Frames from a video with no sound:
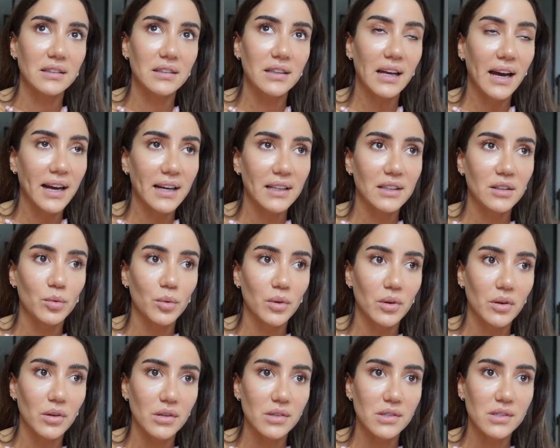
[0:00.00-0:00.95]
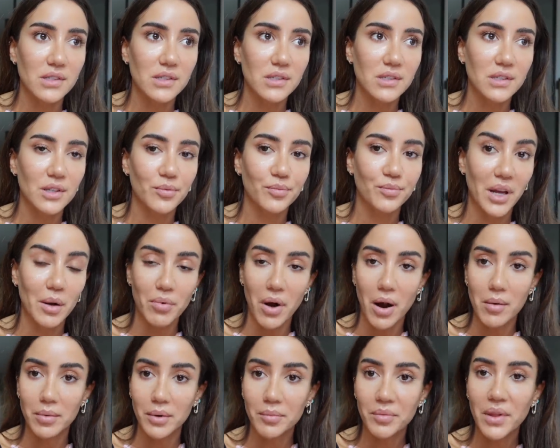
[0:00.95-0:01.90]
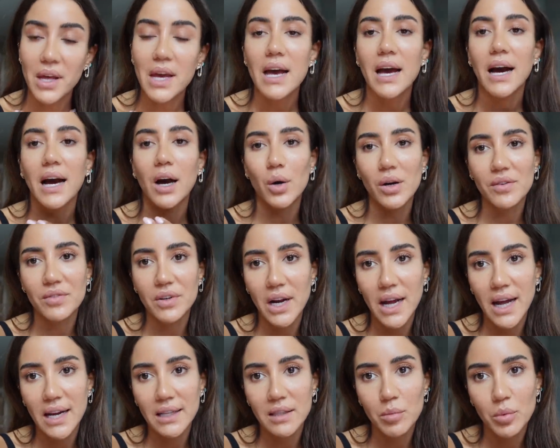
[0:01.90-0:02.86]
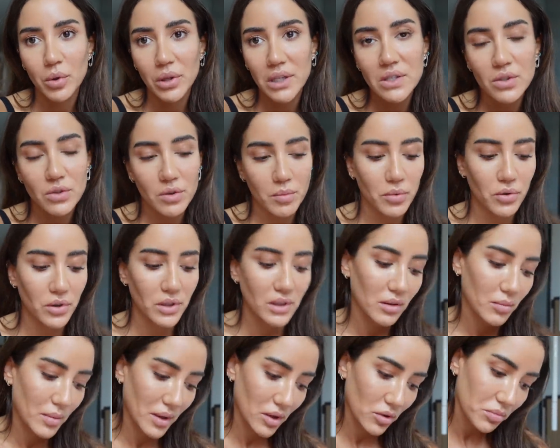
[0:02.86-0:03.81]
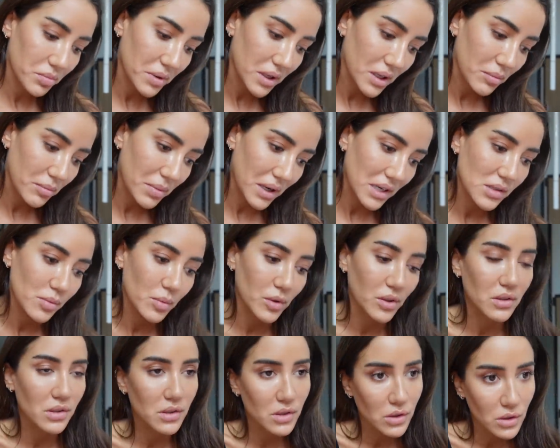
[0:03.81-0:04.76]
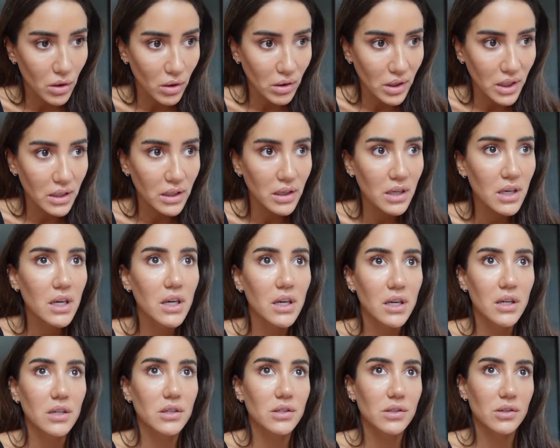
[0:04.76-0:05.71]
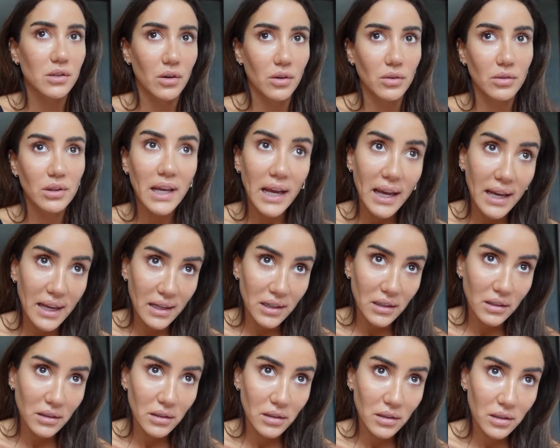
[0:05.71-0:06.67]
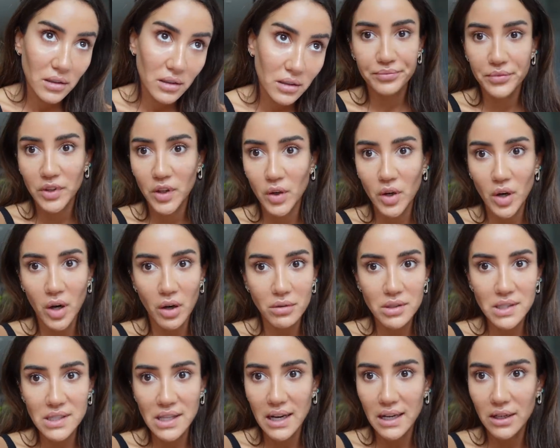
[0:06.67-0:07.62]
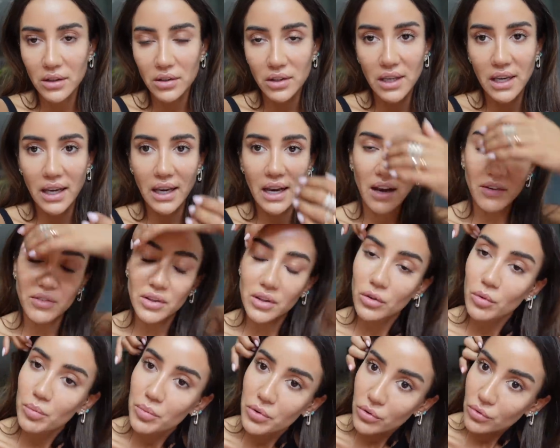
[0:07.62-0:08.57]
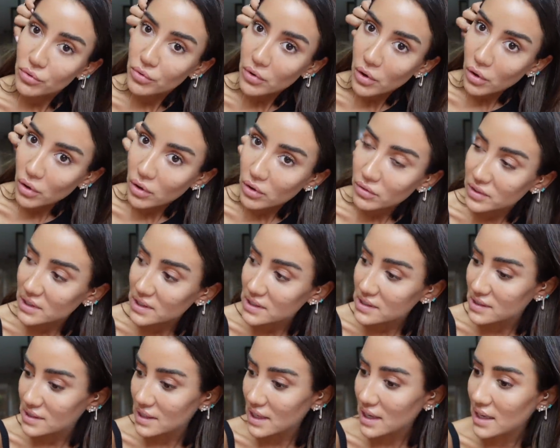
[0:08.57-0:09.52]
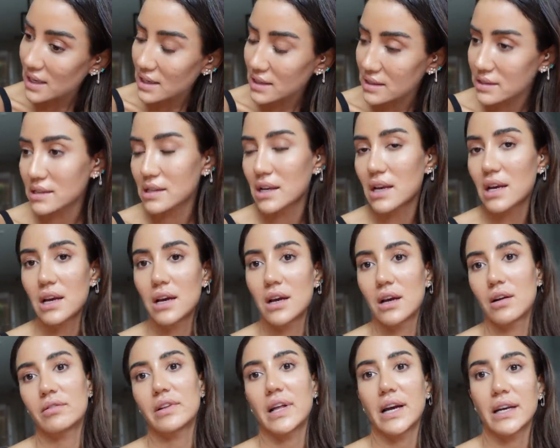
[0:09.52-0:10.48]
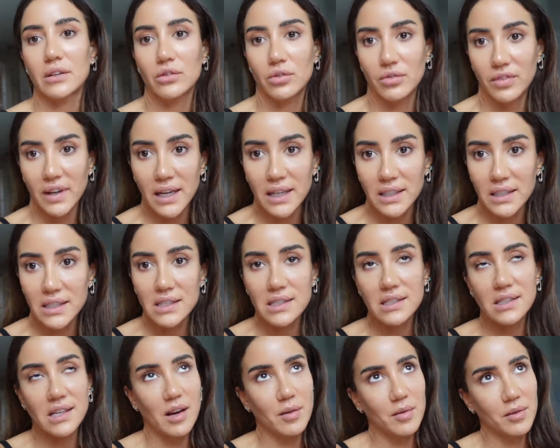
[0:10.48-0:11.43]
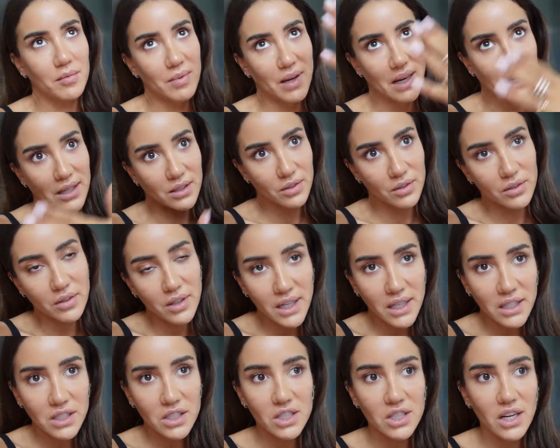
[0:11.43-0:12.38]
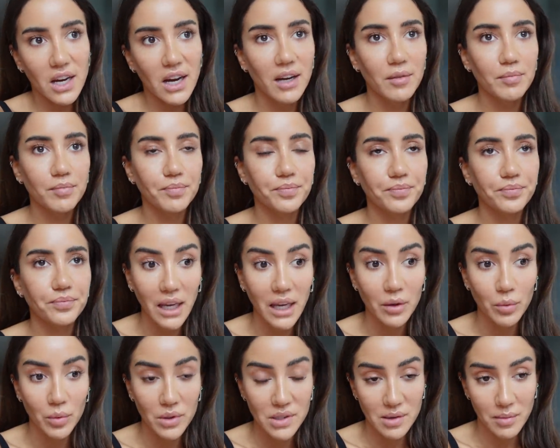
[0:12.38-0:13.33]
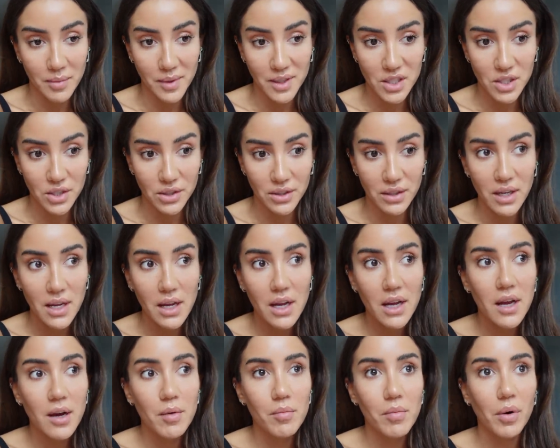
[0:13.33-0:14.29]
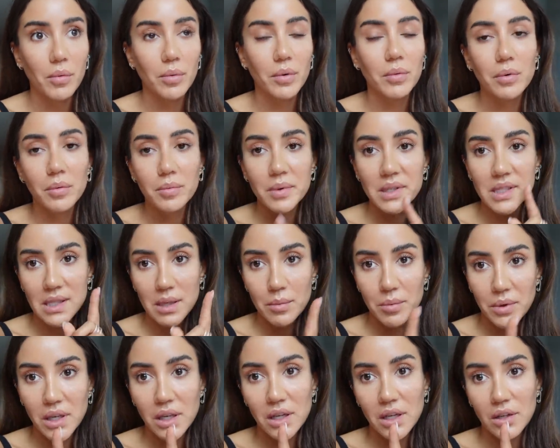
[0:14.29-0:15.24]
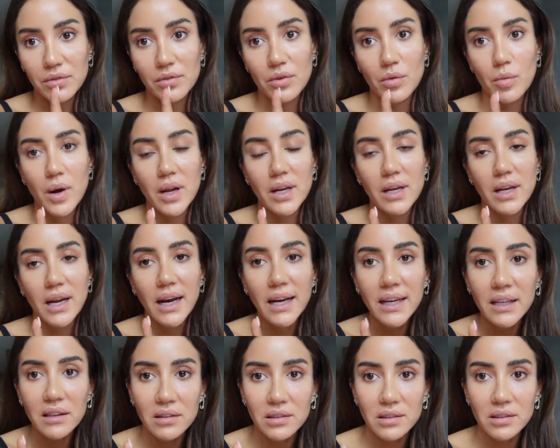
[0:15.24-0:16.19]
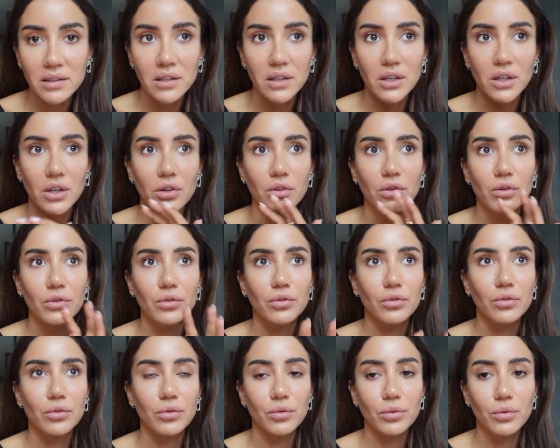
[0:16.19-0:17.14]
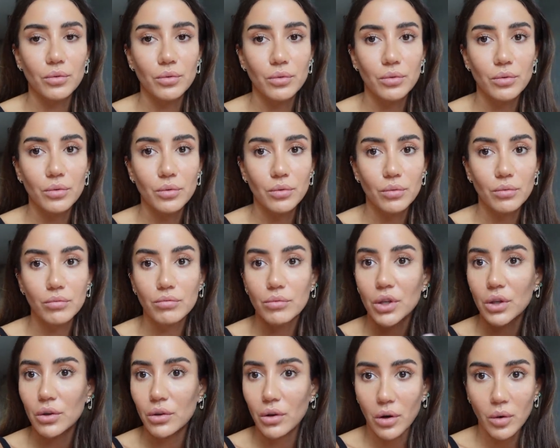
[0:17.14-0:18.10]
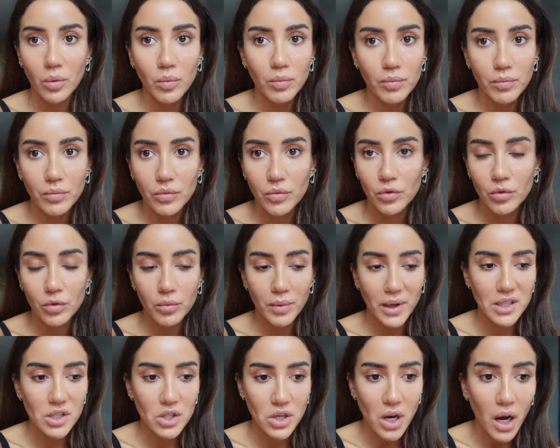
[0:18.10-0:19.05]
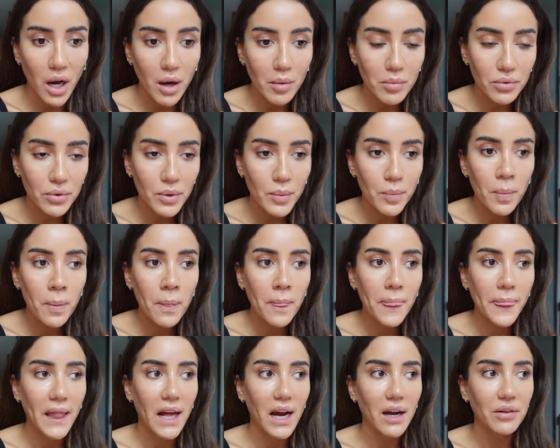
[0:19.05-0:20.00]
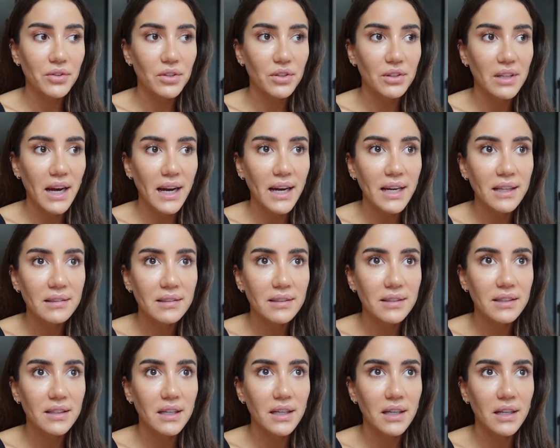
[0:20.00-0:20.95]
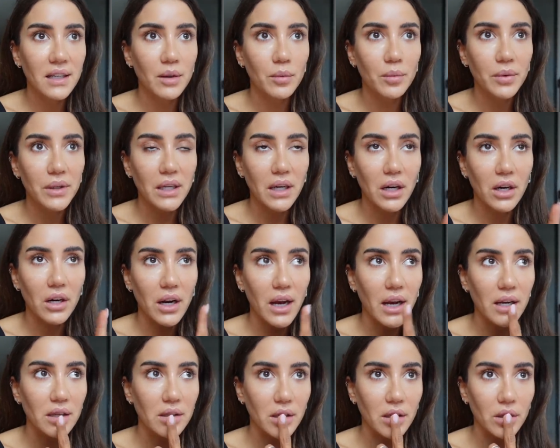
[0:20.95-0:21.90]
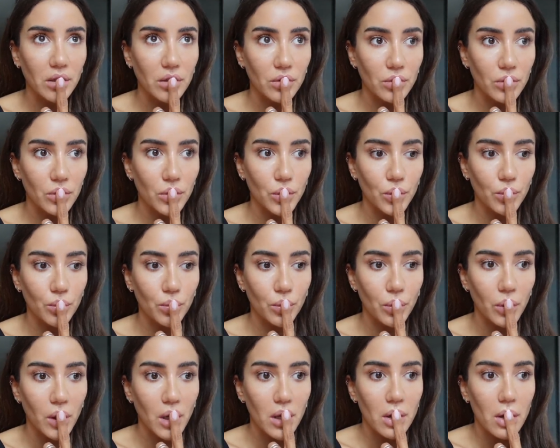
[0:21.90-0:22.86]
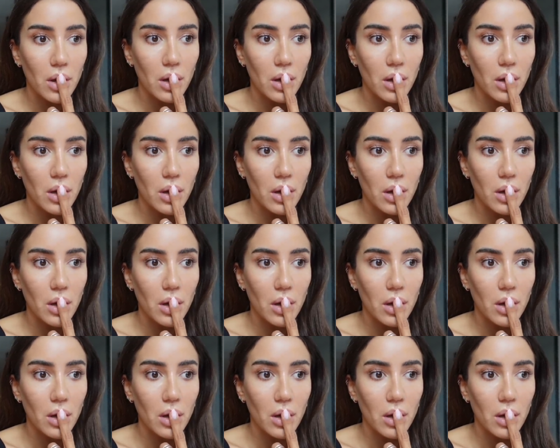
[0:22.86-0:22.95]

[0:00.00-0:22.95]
that was a problem. However, I had the police report that my European passport is stolen. So then, you know, I was like, okay, having to prove all of these things, flying to Venice, coming back to Croatia, it was a mission. But we will be sleeping here for one night to, you know, do my job. After that, we are heading to